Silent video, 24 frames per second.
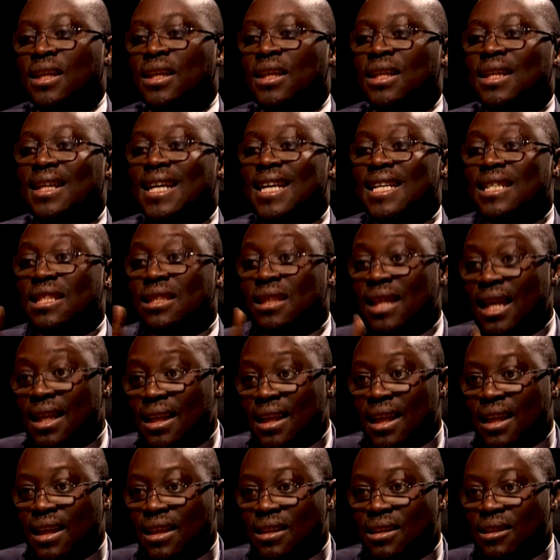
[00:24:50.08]
They
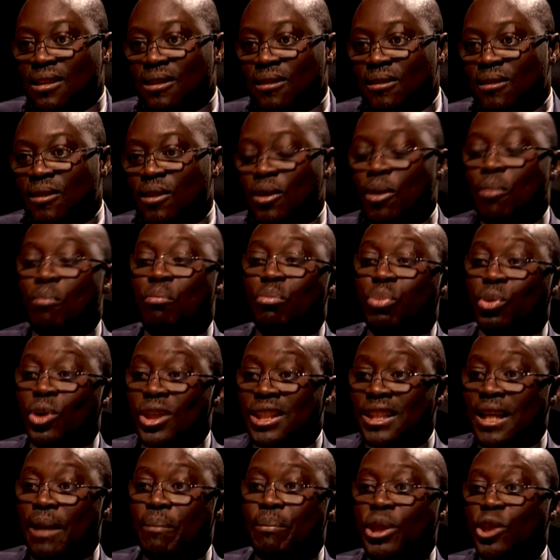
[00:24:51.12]
extended it,
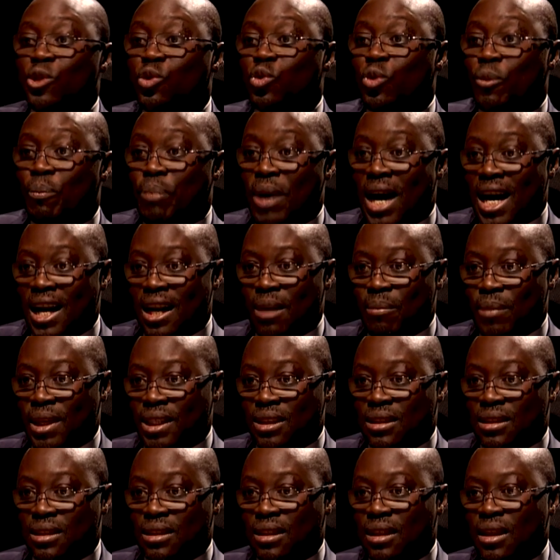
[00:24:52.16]
brought a bill to
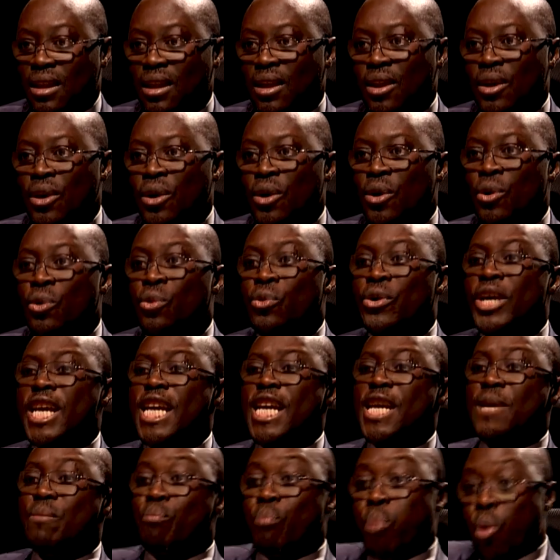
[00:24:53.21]
Parliament,
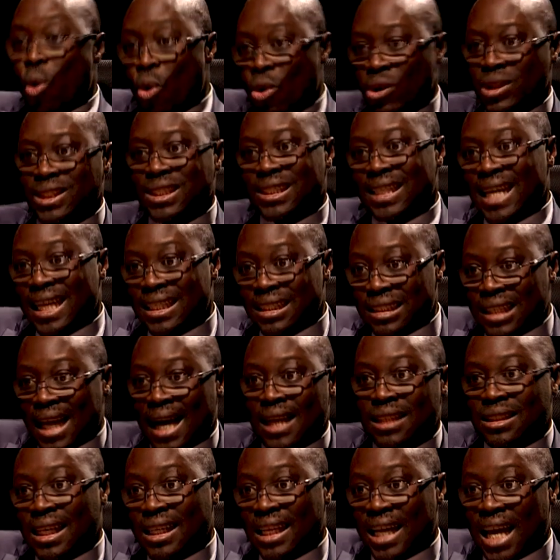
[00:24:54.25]
reimposed that
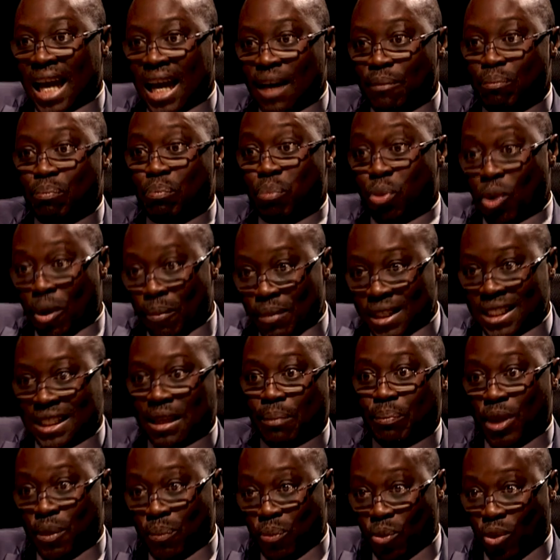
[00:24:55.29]
tax that they had promised the
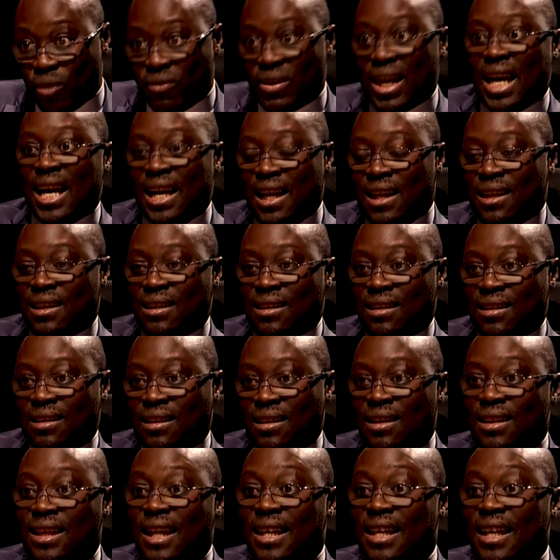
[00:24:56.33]
people of Ghana
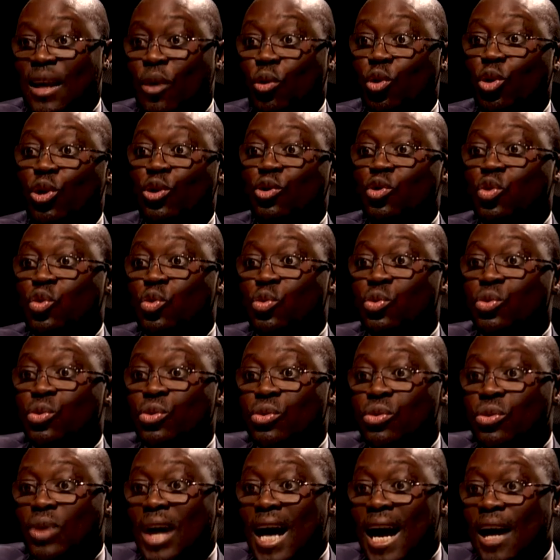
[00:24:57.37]
that they are going to
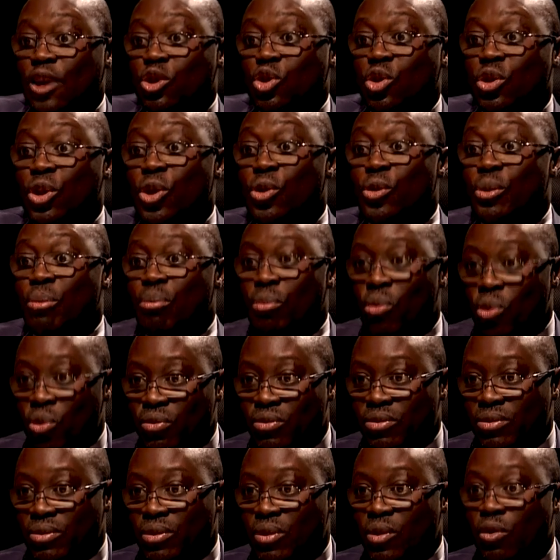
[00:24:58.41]
actually
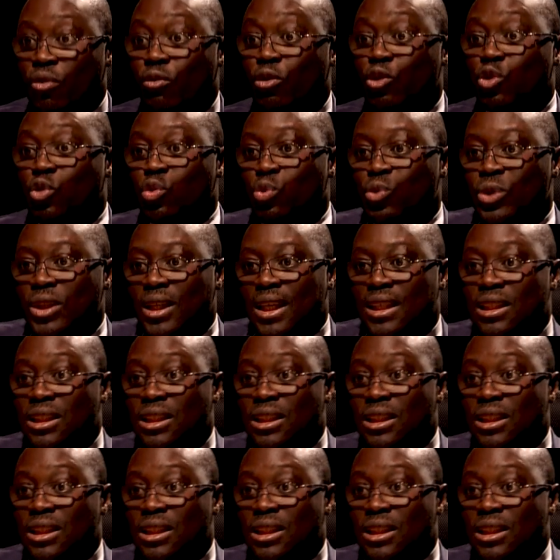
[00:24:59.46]
remove for 2 years